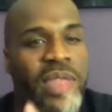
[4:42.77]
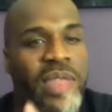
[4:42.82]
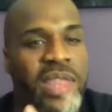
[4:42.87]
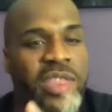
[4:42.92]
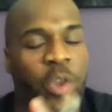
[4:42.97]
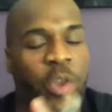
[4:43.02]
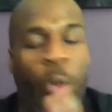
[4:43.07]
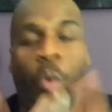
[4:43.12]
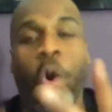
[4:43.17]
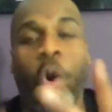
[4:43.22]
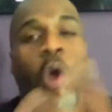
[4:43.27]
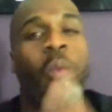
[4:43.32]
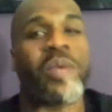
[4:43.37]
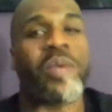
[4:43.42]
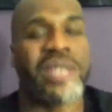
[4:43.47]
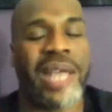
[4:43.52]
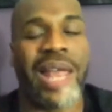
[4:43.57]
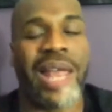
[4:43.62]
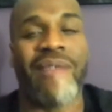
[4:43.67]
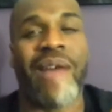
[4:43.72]
The word was
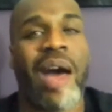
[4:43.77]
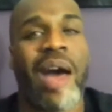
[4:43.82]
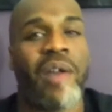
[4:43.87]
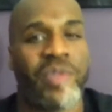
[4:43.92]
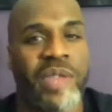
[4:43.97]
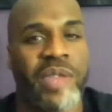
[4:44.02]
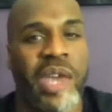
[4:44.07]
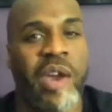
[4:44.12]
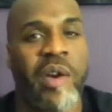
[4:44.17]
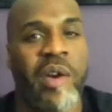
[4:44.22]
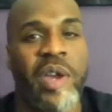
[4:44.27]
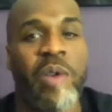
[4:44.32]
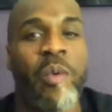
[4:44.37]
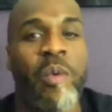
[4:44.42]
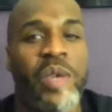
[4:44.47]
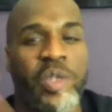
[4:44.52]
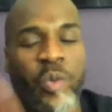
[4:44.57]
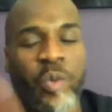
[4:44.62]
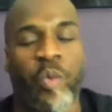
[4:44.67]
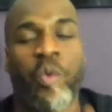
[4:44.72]
kind of out there. It
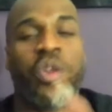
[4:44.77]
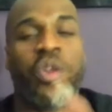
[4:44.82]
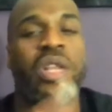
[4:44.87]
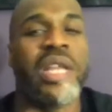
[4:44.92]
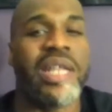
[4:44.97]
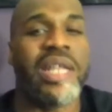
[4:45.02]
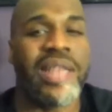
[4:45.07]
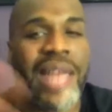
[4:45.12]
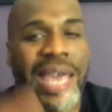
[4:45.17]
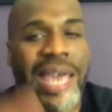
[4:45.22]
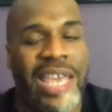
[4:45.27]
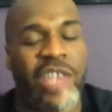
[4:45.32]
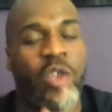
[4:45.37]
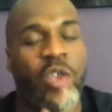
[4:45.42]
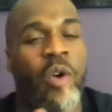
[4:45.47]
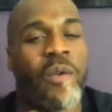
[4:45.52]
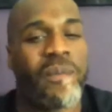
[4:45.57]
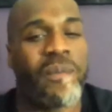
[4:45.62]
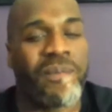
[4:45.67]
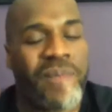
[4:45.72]
was really
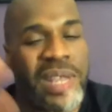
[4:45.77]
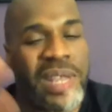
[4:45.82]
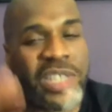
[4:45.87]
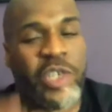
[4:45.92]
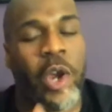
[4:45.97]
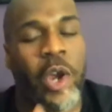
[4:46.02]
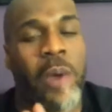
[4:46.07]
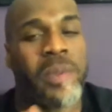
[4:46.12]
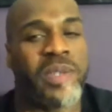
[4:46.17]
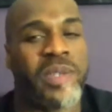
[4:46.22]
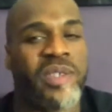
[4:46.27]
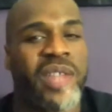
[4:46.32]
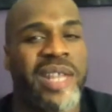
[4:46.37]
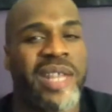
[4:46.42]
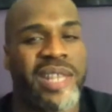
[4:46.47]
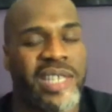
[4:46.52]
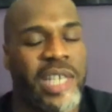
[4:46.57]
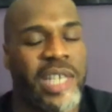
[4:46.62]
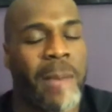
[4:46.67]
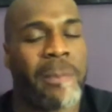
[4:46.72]
in terms of
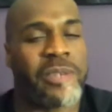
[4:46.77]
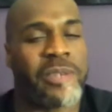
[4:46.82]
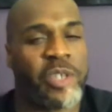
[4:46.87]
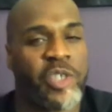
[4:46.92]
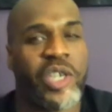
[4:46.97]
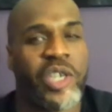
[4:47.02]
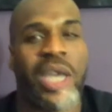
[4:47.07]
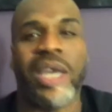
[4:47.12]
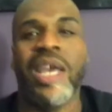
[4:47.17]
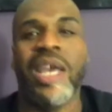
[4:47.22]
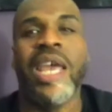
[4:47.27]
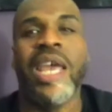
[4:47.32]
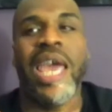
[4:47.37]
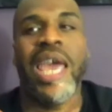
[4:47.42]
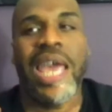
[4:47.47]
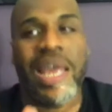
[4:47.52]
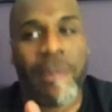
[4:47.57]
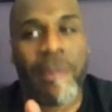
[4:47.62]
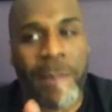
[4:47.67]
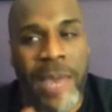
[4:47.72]
the temperature check,
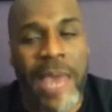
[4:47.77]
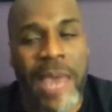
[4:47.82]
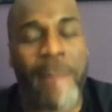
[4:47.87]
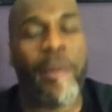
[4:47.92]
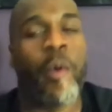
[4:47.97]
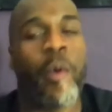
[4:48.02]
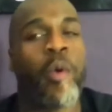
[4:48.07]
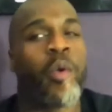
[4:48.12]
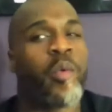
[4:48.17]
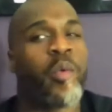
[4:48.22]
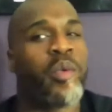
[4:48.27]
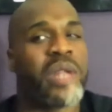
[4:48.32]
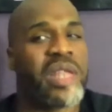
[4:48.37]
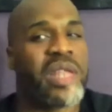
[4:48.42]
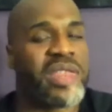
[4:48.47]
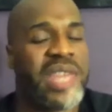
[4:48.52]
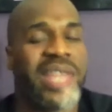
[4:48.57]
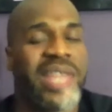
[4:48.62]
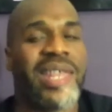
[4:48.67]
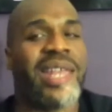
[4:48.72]
people were really
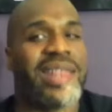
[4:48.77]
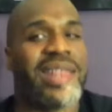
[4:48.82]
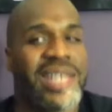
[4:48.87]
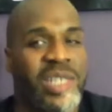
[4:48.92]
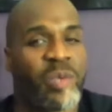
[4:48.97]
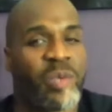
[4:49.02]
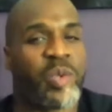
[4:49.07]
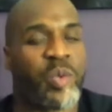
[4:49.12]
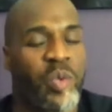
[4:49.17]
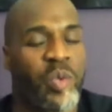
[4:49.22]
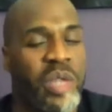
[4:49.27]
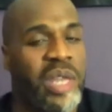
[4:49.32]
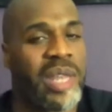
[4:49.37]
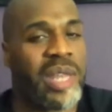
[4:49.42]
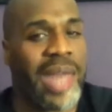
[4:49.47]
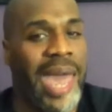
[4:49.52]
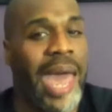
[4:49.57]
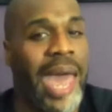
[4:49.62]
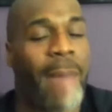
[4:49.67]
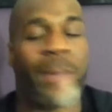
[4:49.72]
thinking that this was really going to
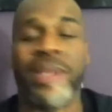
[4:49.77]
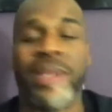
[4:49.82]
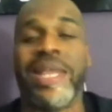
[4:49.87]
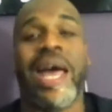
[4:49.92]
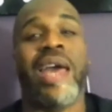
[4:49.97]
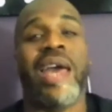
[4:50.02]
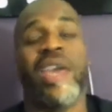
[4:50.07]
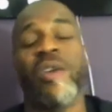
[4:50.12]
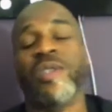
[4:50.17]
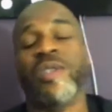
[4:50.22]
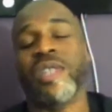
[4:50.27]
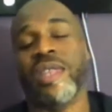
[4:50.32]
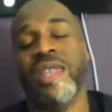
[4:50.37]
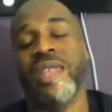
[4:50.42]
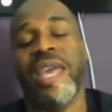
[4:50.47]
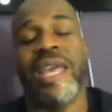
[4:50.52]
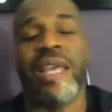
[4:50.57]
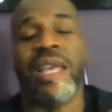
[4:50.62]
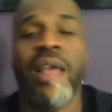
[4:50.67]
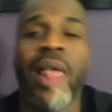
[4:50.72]
happen. Now here's the
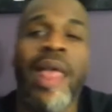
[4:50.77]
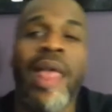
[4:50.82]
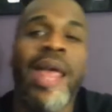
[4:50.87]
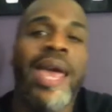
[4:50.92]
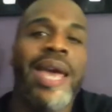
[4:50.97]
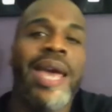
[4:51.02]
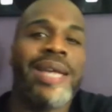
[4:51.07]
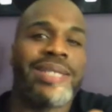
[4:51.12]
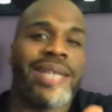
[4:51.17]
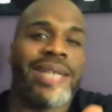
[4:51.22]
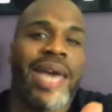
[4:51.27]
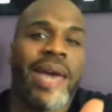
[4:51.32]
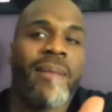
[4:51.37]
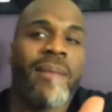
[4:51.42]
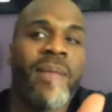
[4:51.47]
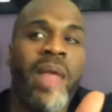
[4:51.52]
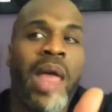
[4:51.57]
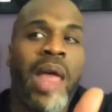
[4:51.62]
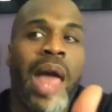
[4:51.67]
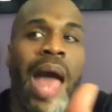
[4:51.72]
thing: is that
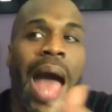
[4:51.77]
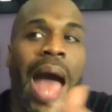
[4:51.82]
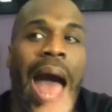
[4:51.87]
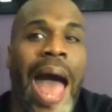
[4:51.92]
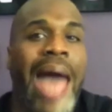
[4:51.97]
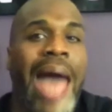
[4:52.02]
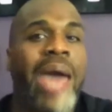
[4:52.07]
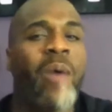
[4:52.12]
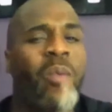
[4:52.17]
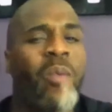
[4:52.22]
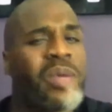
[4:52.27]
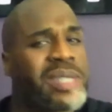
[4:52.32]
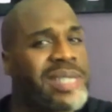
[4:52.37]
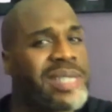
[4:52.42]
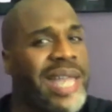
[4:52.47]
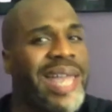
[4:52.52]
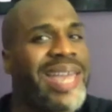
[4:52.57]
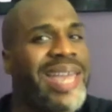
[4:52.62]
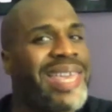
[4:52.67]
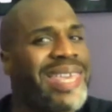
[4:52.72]
I was
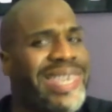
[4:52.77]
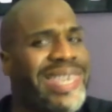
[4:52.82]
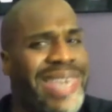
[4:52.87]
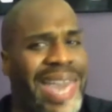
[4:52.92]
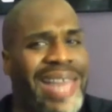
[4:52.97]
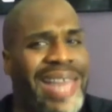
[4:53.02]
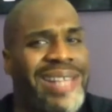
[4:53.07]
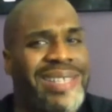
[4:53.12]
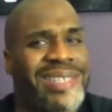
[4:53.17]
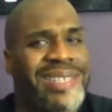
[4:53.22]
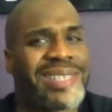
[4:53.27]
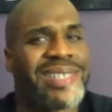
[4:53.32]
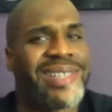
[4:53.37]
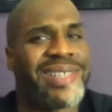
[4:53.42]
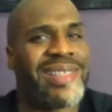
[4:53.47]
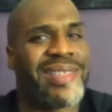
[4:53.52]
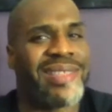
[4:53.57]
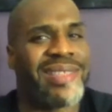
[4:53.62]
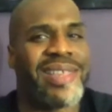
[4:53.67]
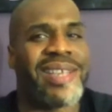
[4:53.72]
not against
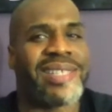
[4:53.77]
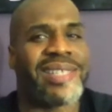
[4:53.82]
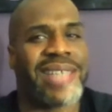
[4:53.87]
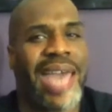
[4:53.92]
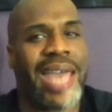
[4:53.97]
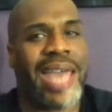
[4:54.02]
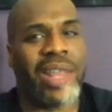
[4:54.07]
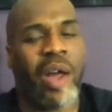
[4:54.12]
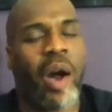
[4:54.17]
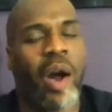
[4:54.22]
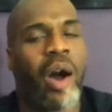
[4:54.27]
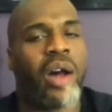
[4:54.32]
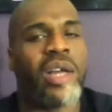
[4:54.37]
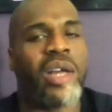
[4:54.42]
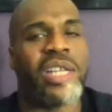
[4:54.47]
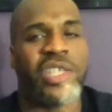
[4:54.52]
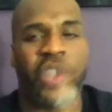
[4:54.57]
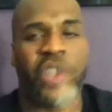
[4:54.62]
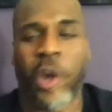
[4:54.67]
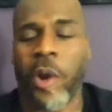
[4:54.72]
this at all
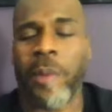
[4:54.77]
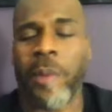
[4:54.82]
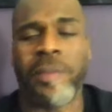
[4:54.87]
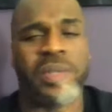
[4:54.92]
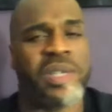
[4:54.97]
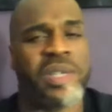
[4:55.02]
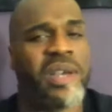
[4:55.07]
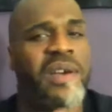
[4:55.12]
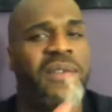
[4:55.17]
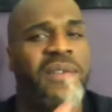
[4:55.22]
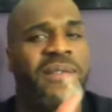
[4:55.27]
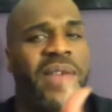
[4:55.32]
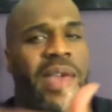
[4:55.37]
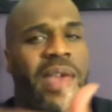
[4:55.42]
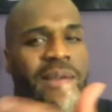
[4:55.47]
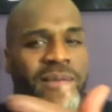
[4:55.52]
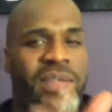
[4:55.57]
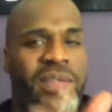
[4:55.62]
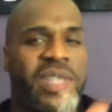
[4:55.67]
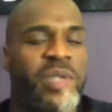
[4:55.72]
in terms of
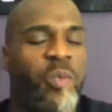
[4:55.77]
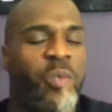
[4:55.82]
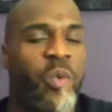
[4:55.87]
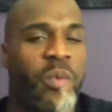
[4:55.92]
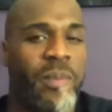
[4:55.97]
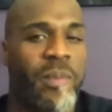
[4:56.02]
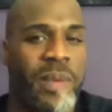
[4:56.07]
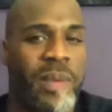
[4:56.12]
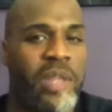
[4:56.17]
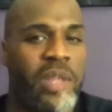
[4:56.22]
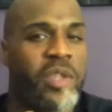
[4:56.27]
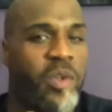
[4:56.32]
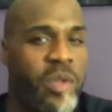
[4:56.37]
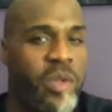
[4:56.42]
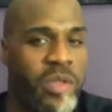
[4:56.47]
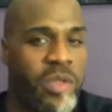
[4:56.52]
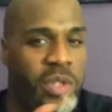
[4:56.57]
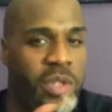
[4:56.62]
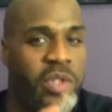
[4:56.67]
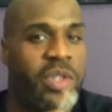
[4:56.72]
if this would be
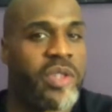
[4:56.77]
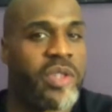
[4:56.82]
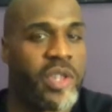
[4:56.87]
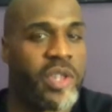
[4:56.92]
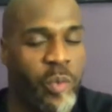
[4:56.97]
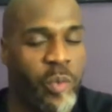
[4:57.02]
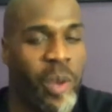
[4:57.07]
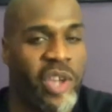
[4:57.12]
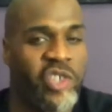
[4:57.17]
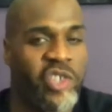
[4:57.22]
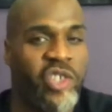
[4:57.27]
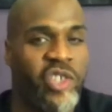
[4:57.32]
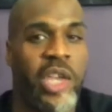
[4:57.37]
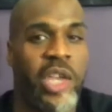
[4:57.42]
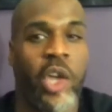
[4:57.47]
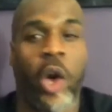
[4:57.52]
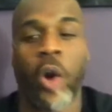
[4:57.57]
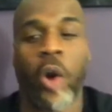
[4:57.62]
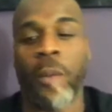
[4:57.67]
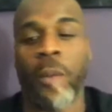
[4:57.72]
the direction they
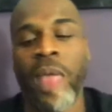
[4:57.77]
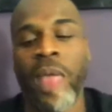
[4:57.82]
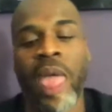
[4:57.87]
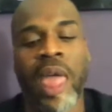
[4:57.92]
go.